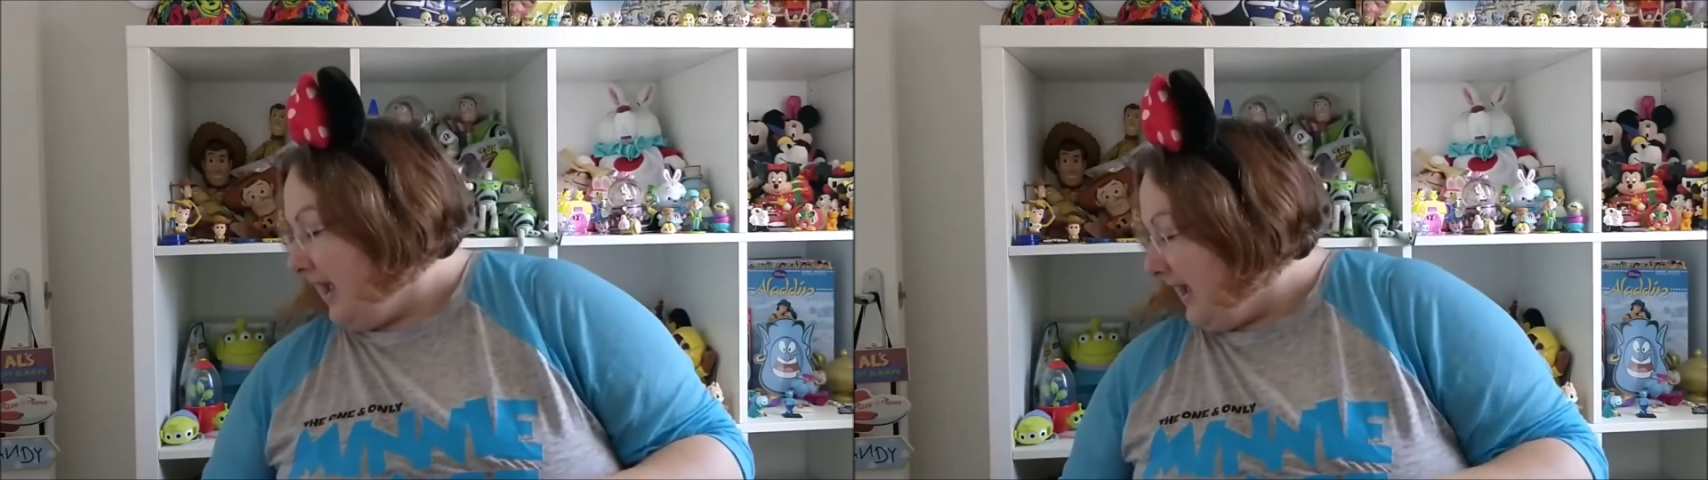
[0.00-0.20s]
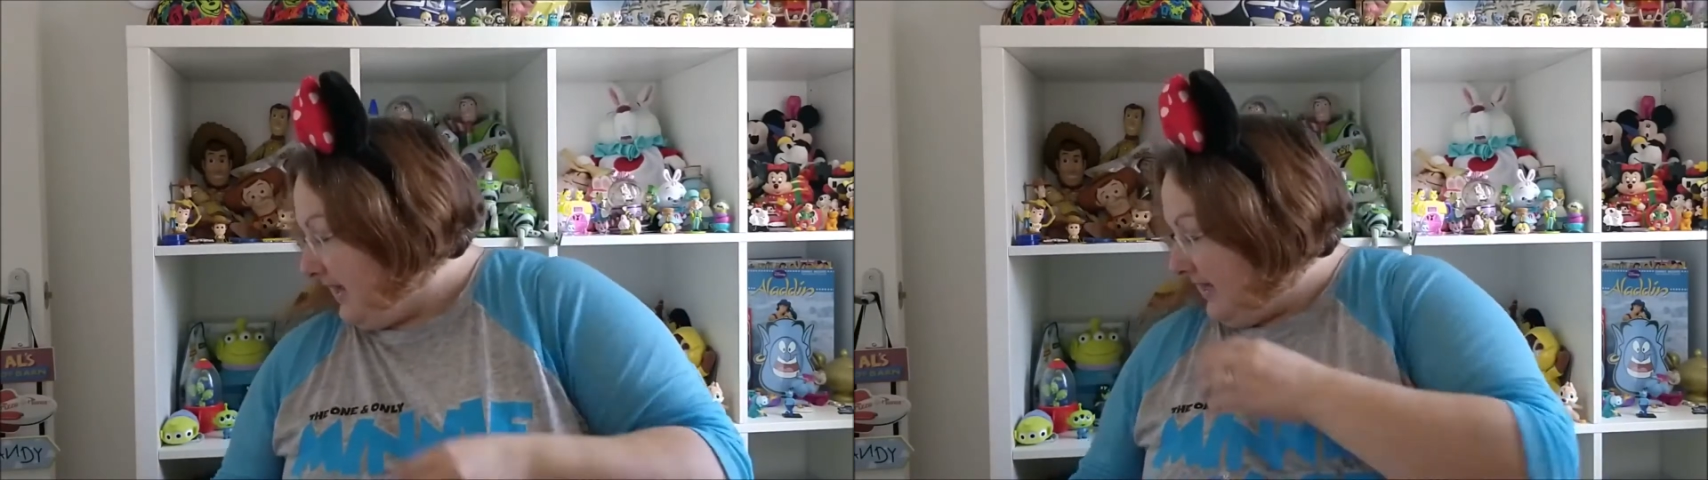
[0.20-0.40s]

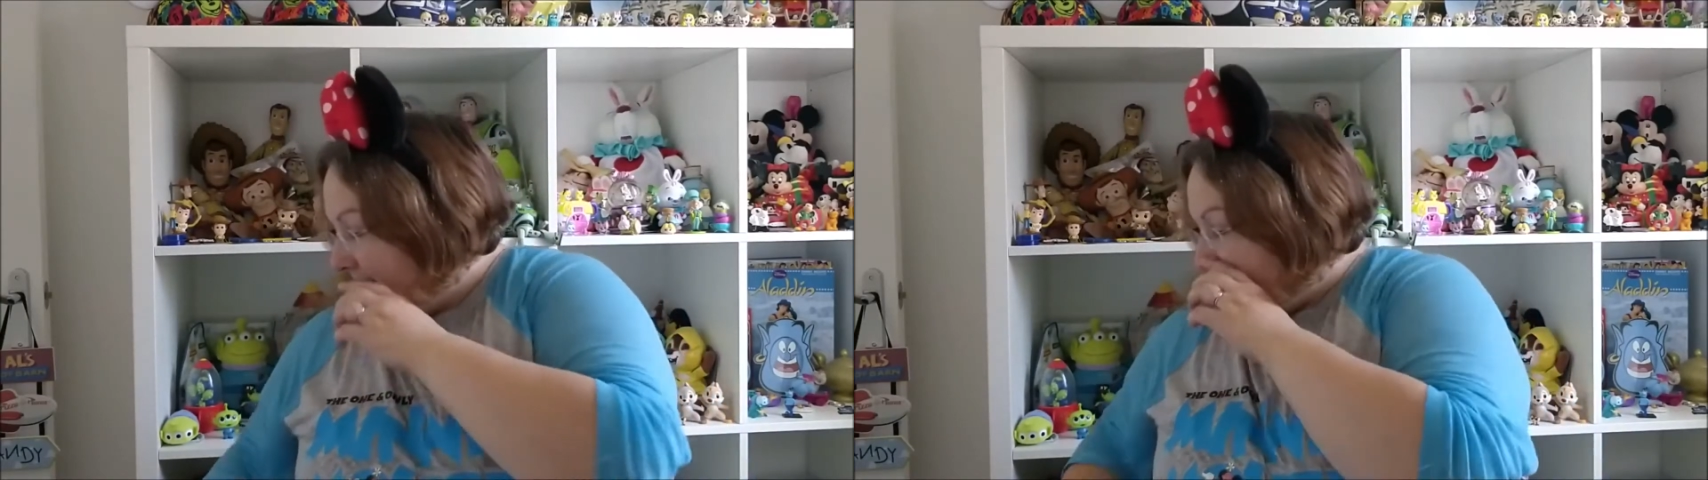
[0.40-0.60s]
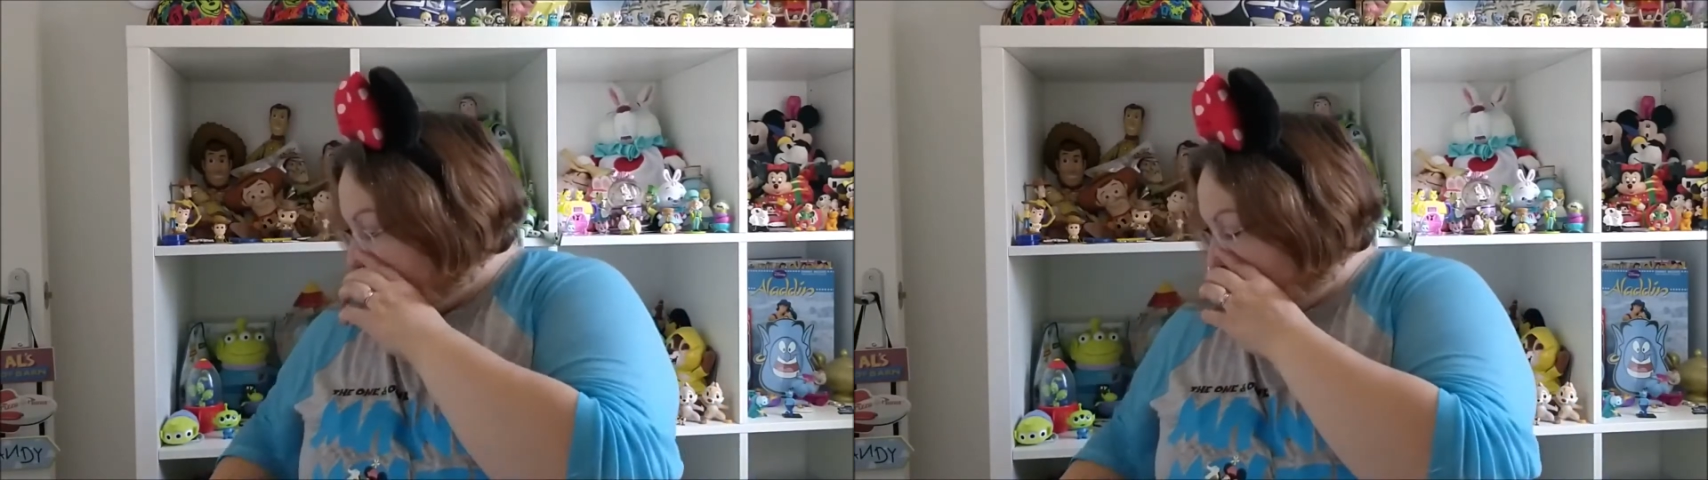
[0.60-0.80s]

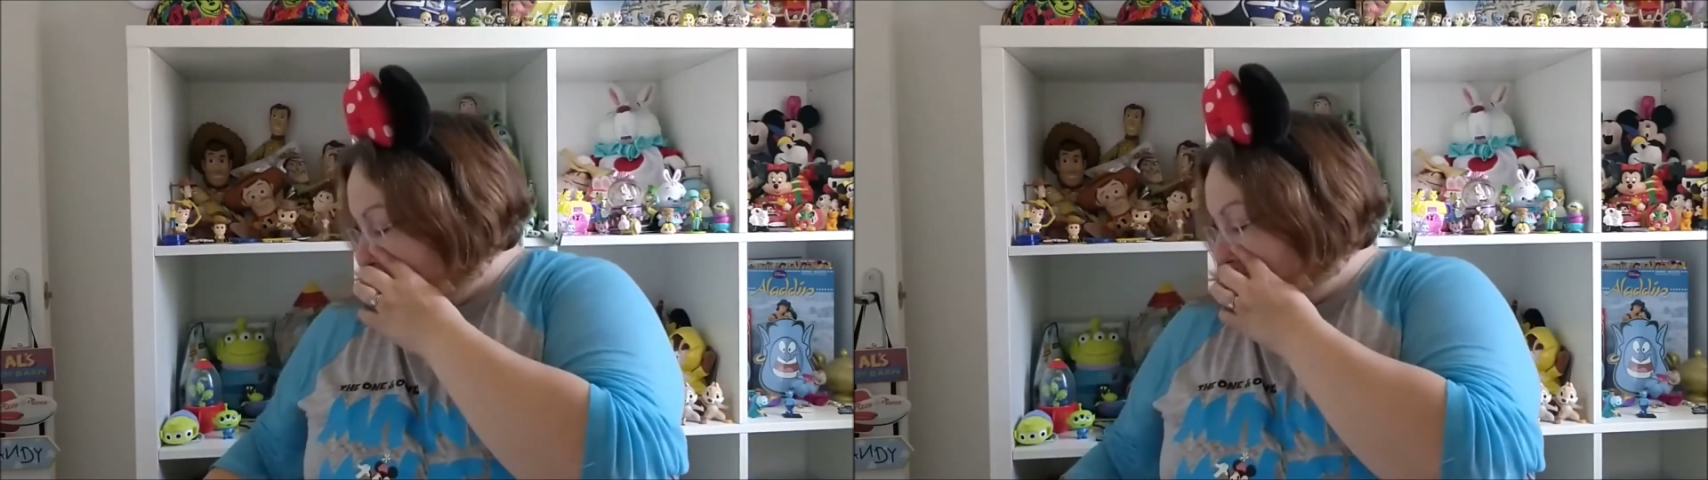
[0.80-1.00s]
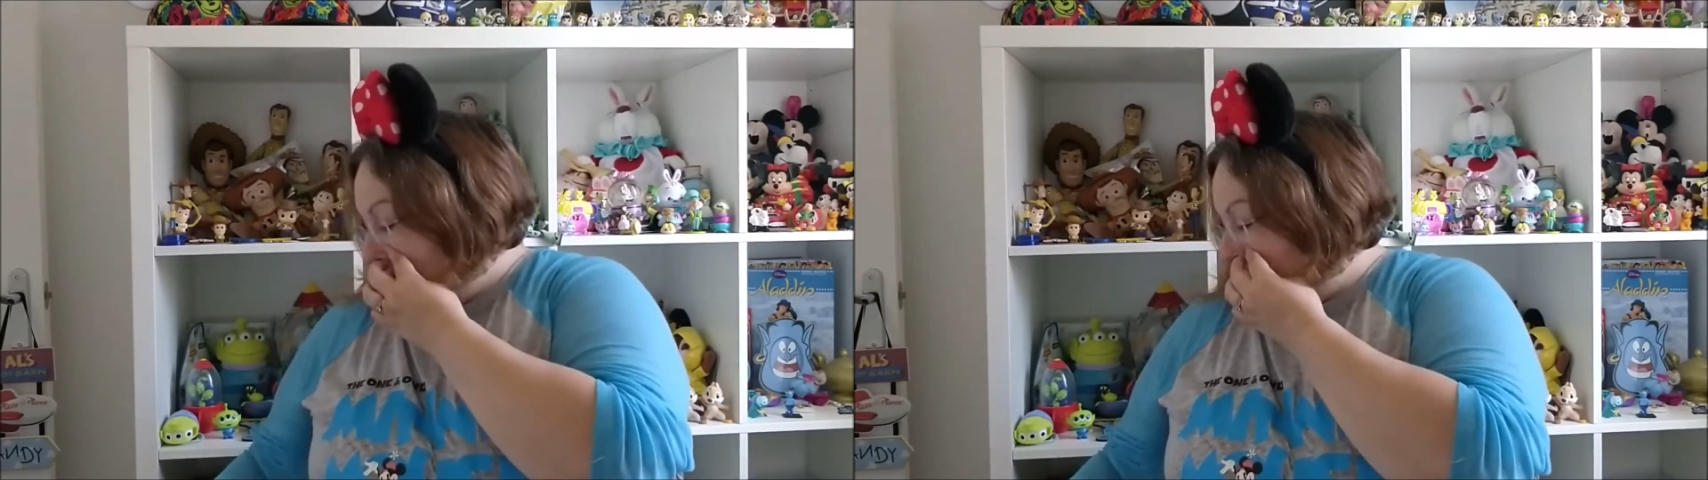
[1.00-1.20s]
And
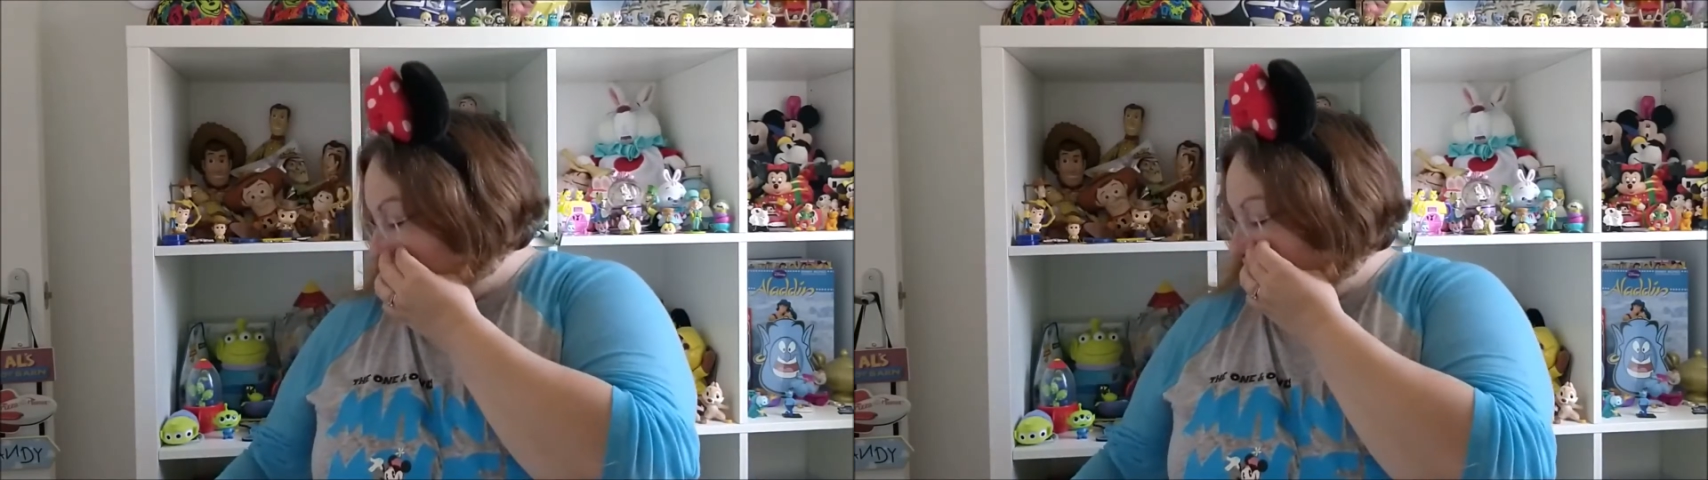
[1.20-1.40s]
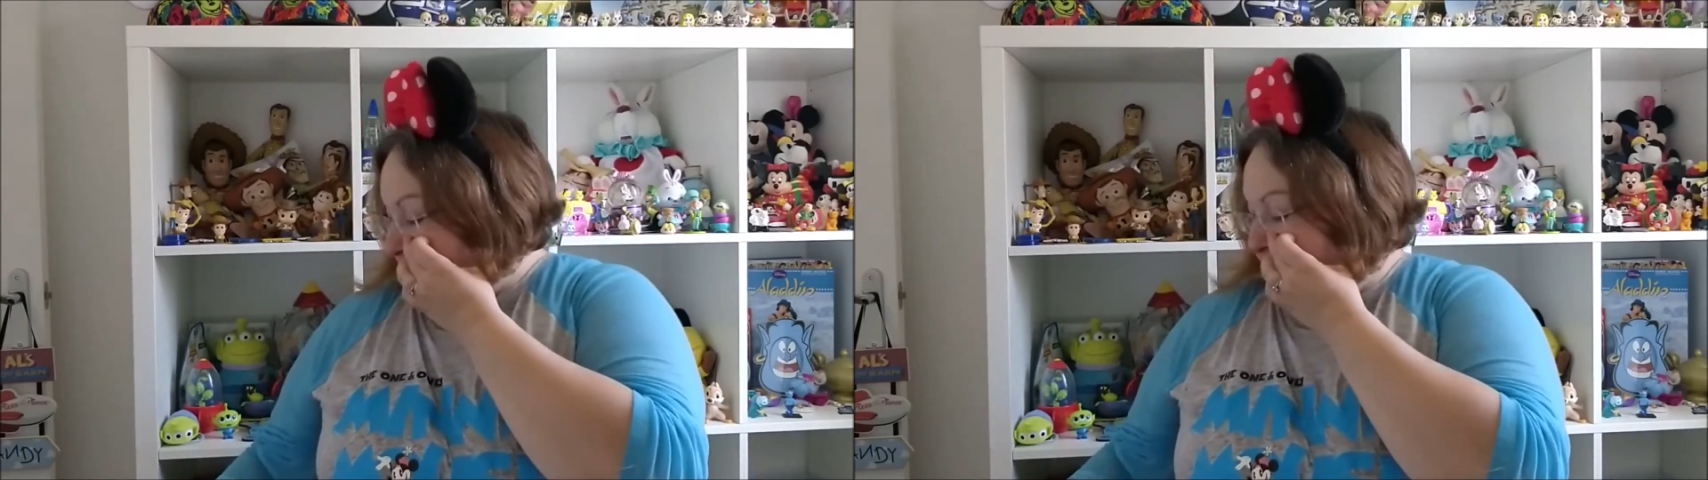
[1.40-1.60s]
now
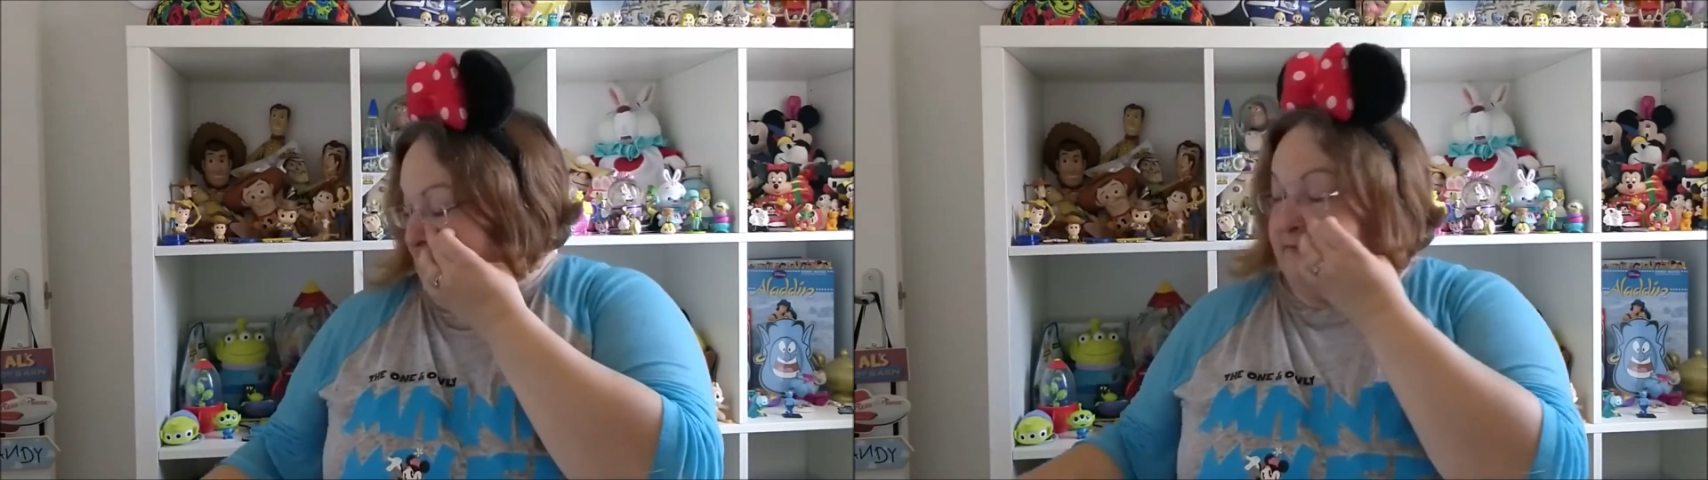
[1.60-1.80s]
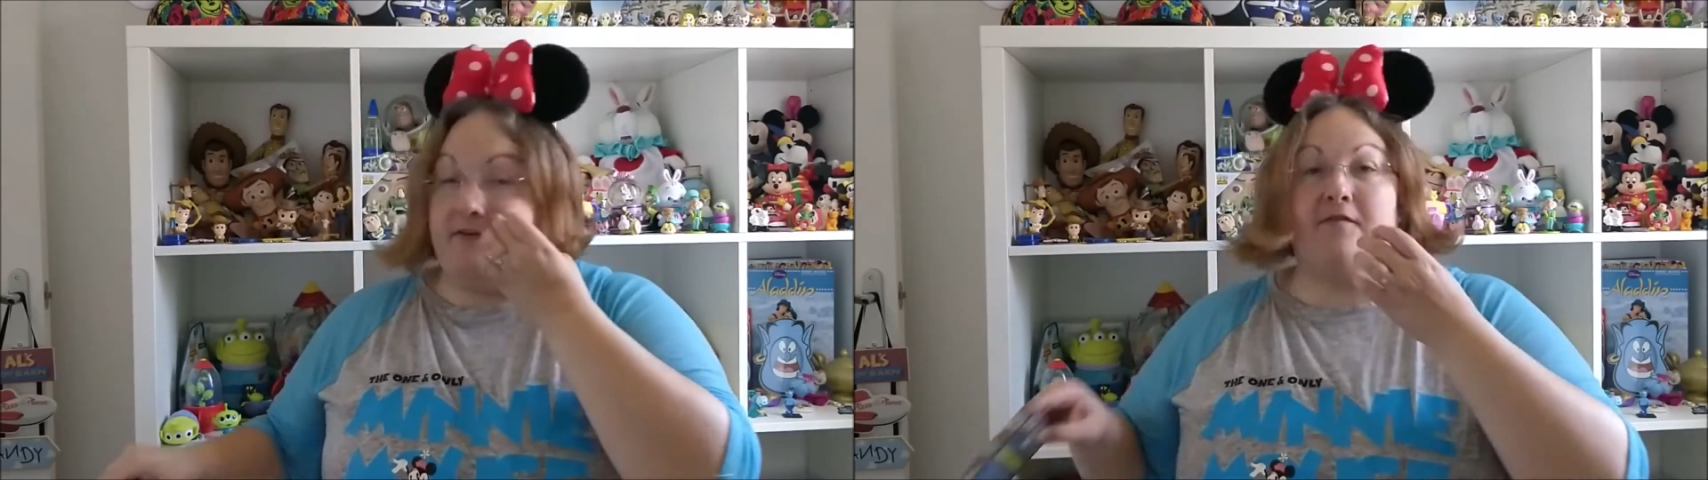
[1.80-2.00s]
we have a